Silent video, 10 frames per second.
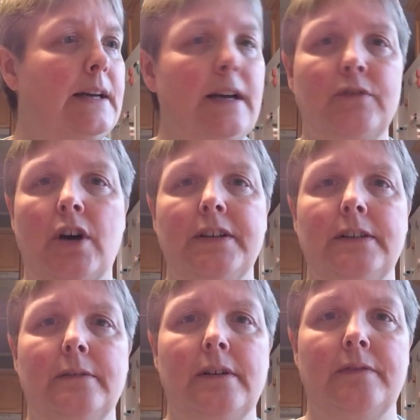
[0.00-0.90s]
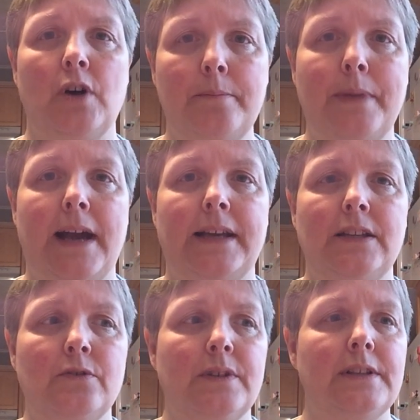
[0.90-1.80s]
I've gotten back
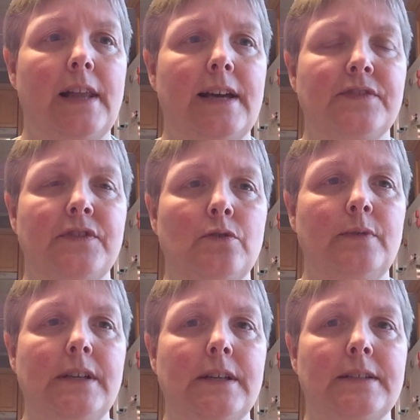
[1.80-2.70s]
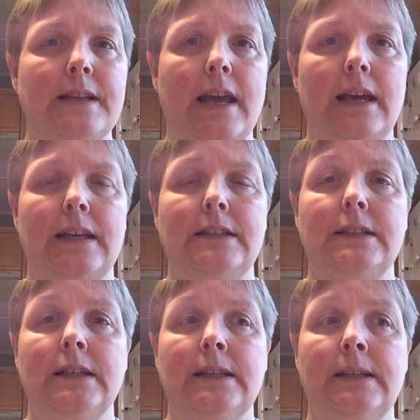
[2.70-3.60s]
into it the last weeks, and